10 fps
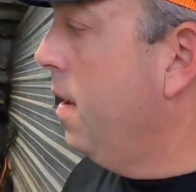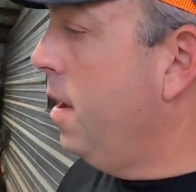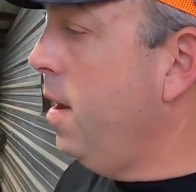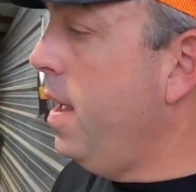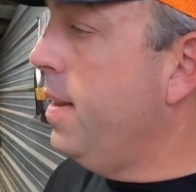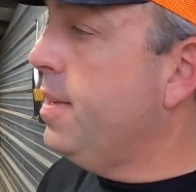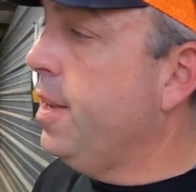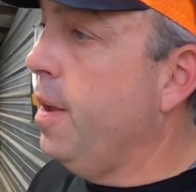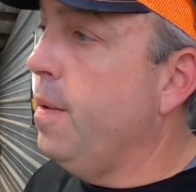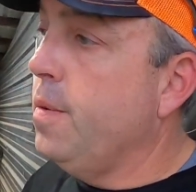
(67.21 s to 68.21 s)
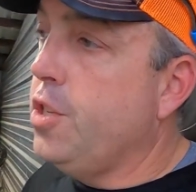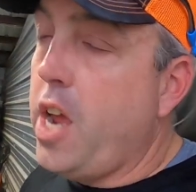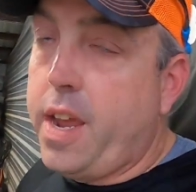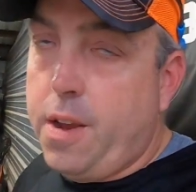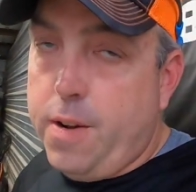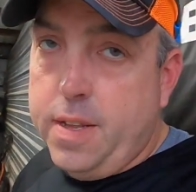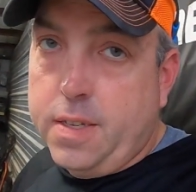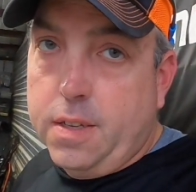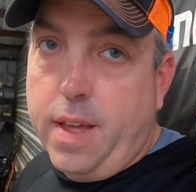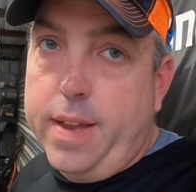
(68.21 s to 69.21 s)
you need to check your
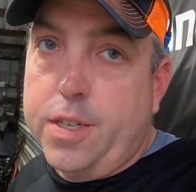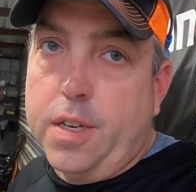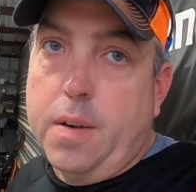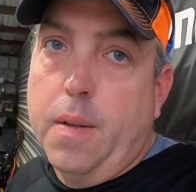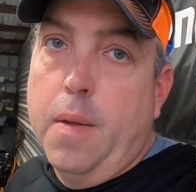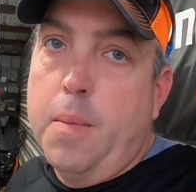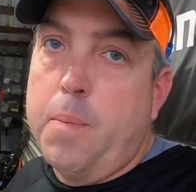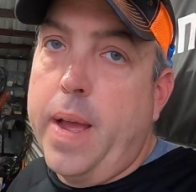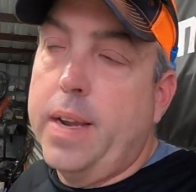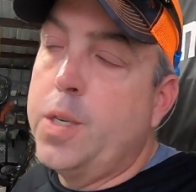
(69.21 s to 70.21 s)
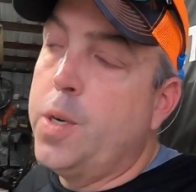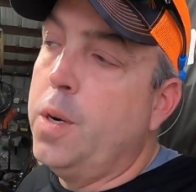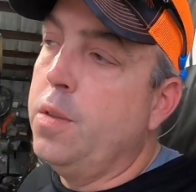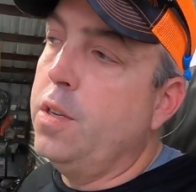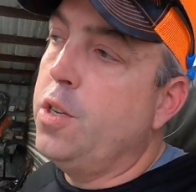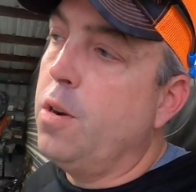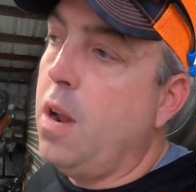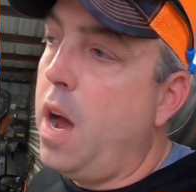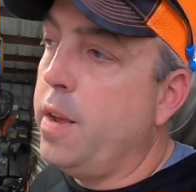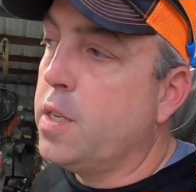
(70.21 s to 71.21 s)
installation. Make sure that you're
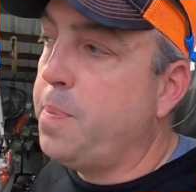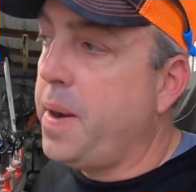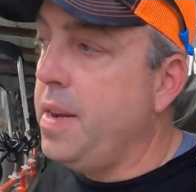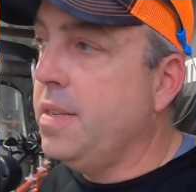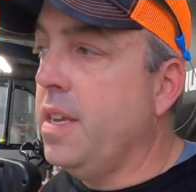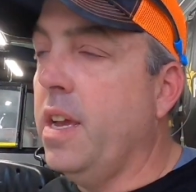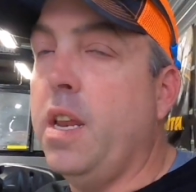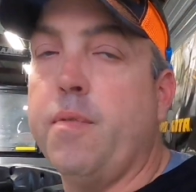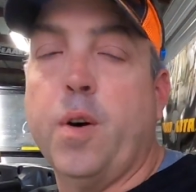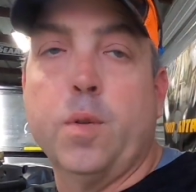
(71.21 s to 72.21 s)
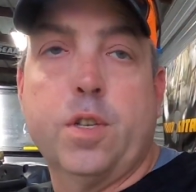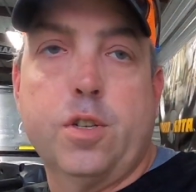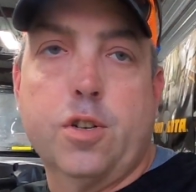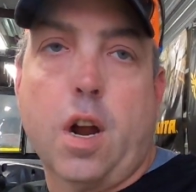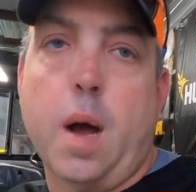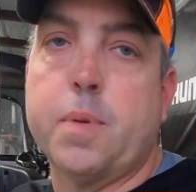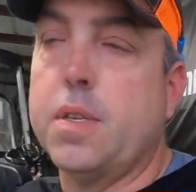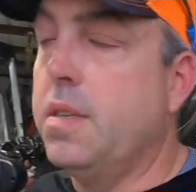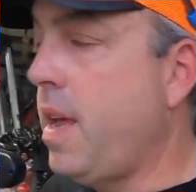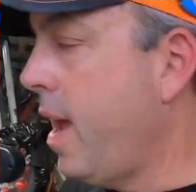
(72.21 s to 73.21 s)
not experiencing any voltage
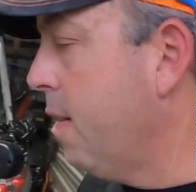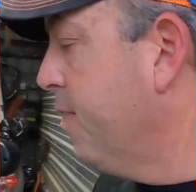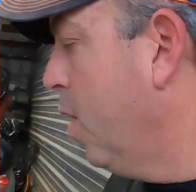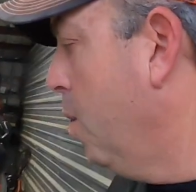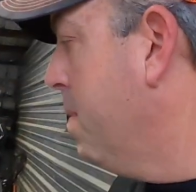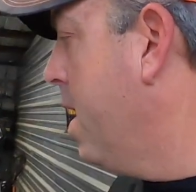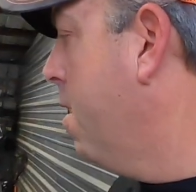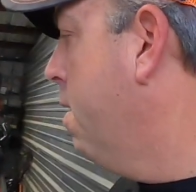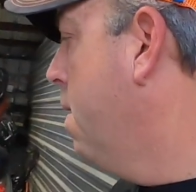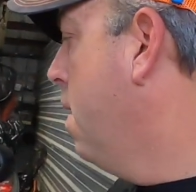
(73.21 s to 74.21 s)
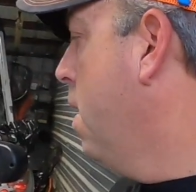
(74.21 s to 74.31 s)
drops. Take a voltmeter,